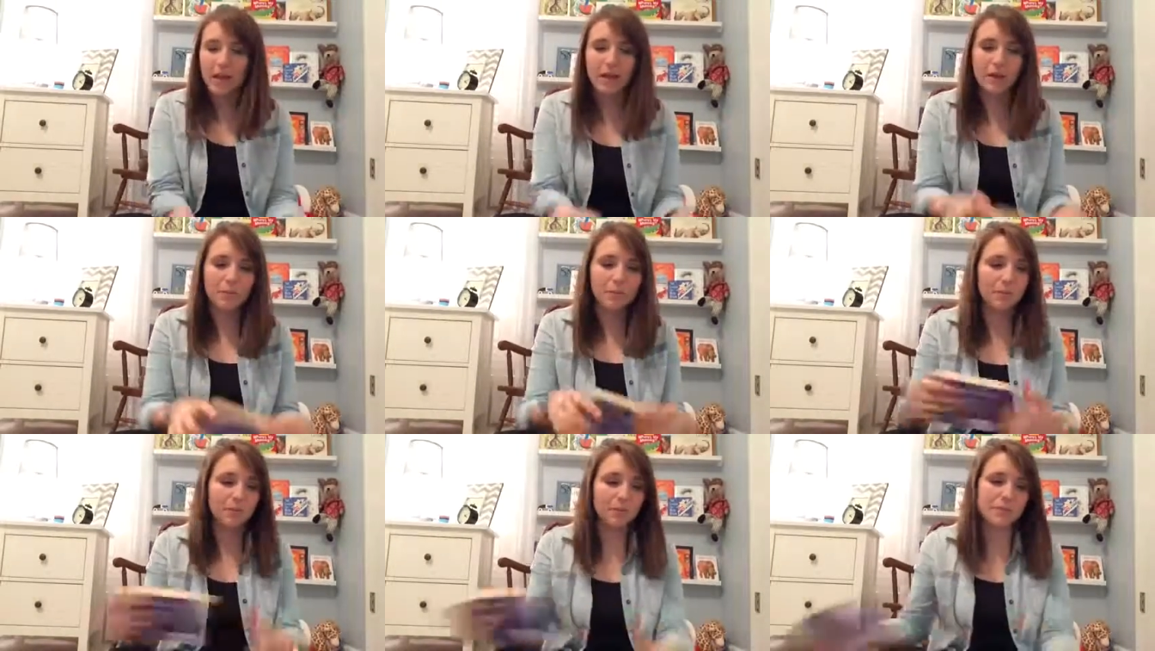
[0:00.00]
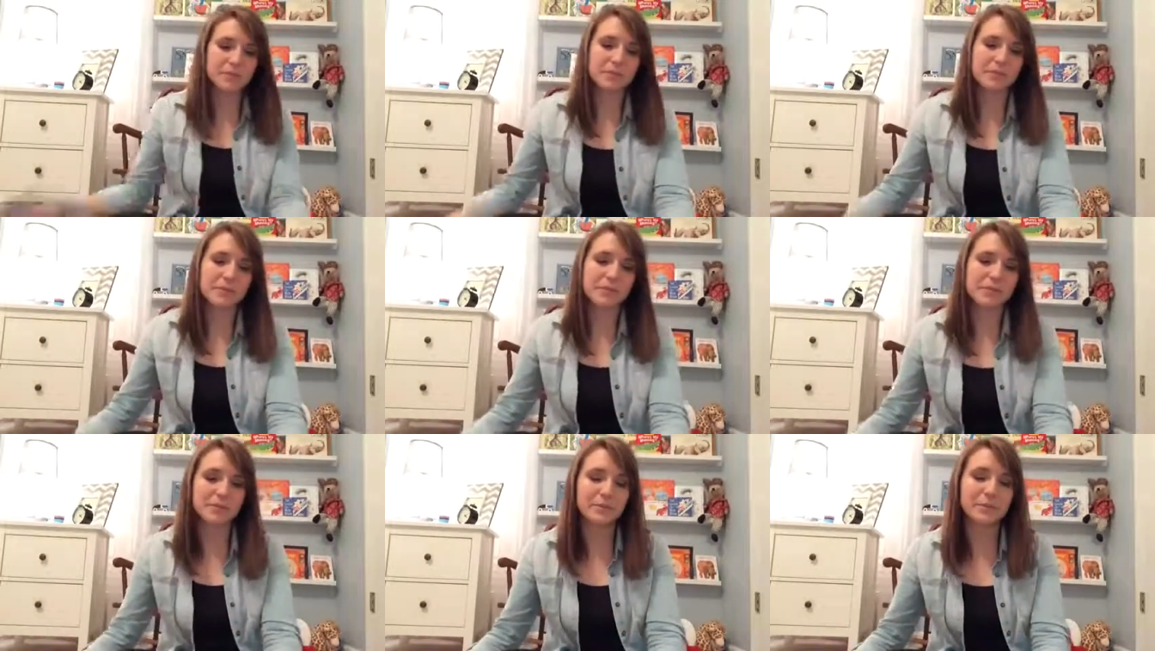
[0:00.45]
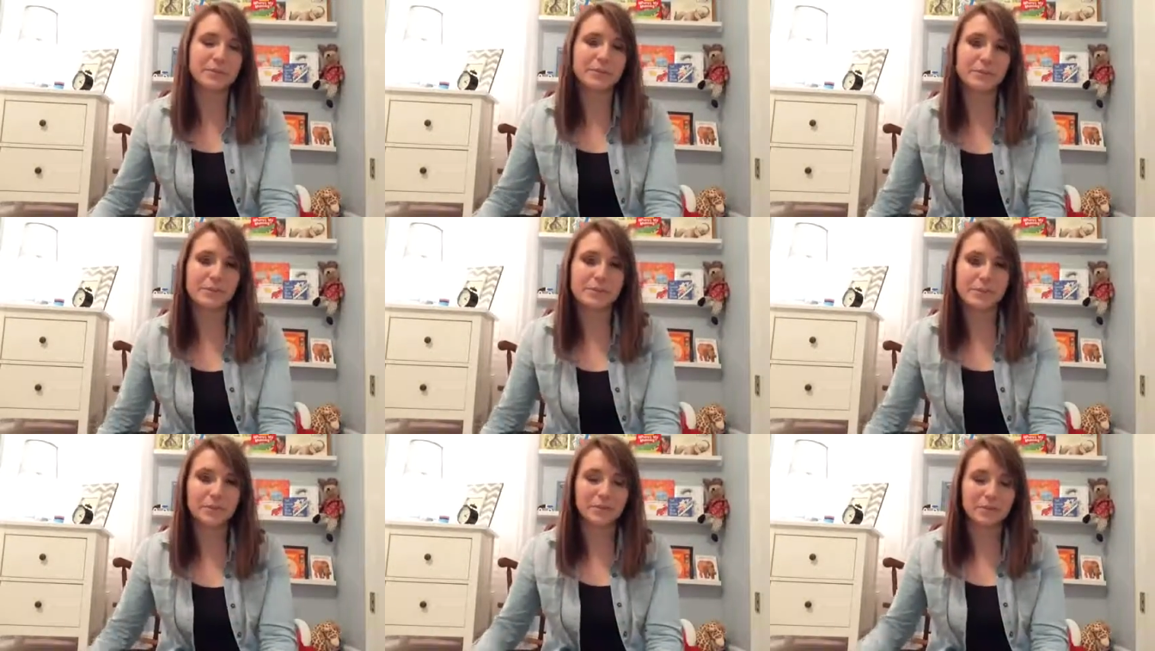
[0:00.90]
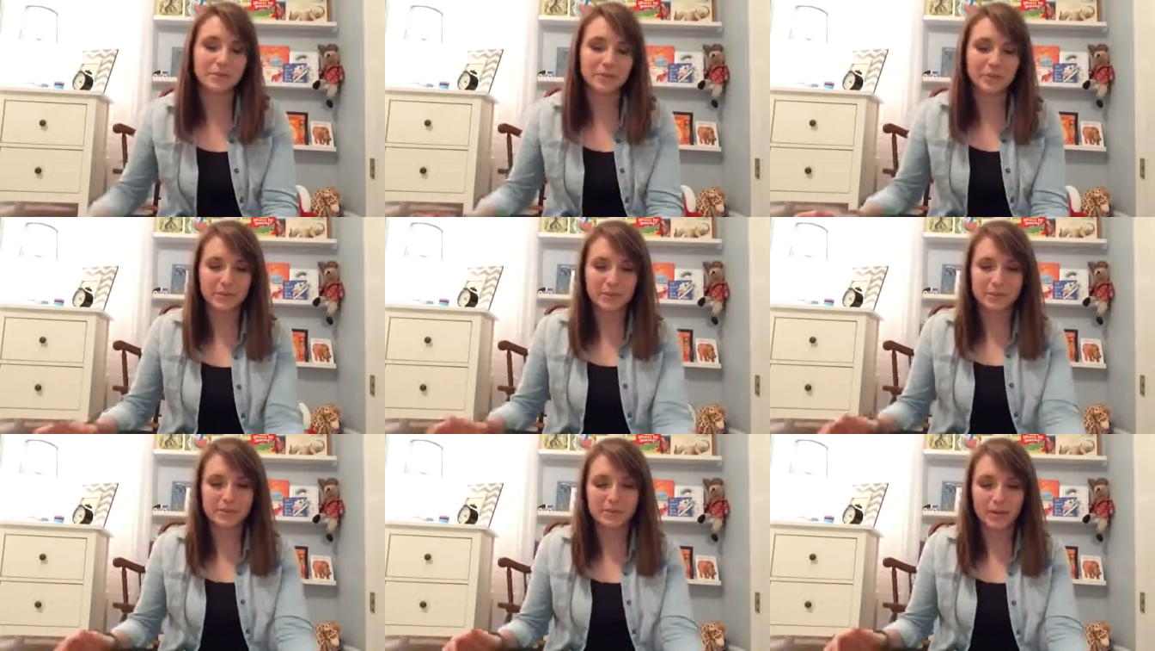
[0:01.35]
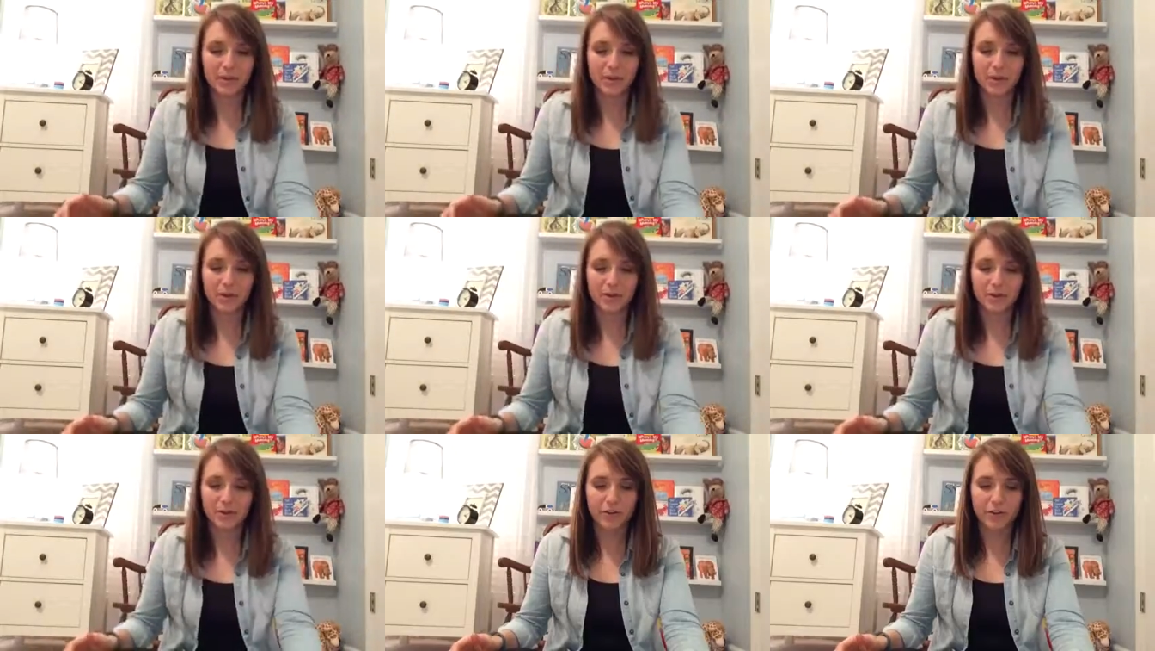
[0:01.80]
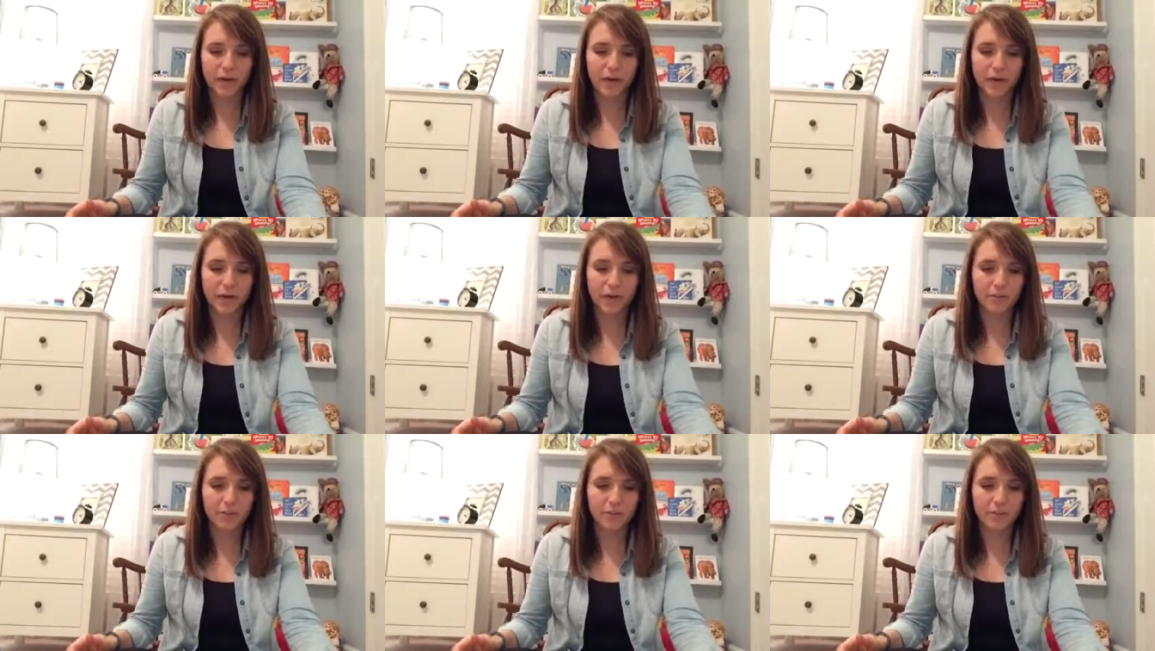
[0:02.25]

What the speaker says: I'll put this with this one since it goes with the same author.